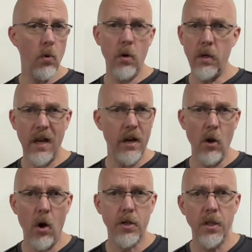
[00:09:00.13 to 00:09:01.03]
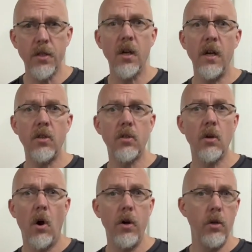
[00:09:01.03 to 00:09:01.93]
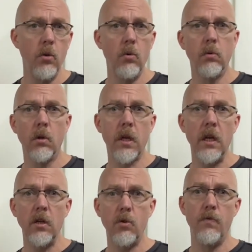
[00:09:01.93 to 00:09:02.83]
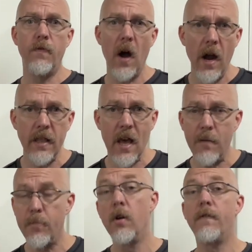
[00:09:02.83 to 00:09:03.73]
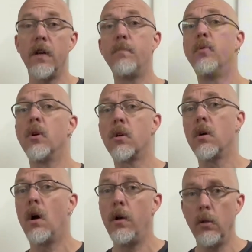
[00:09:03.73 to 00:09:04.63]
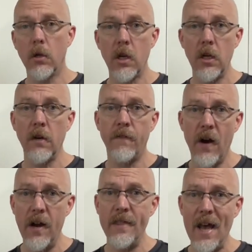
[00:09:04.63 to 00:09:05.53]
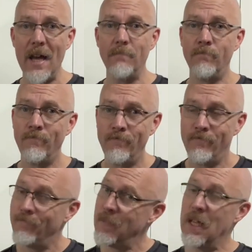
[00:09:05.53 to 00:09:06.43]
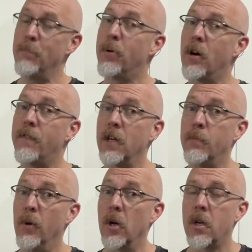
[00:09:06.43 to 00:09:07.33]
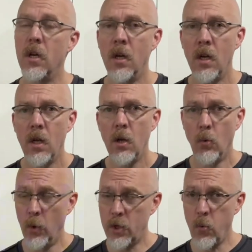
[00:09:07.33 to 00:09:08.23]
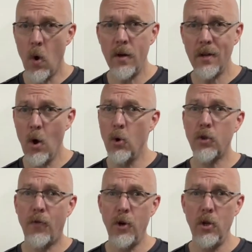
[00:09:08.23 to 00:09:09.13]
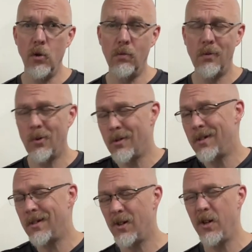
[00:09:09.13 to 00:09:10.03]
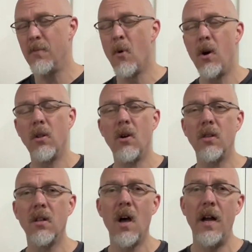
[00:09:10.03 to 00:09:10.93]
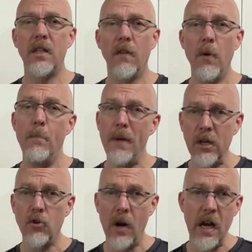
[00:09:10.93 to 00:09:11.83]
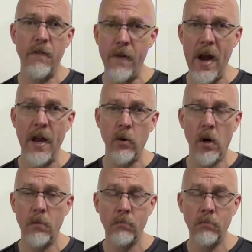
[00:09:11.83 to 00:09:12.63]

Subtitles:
on any auction sites? Are you looking to find that perfect book? Are you looking to find that imperfect book? Which one goes for you? Or are you more along the lines of a mid-grade fan, or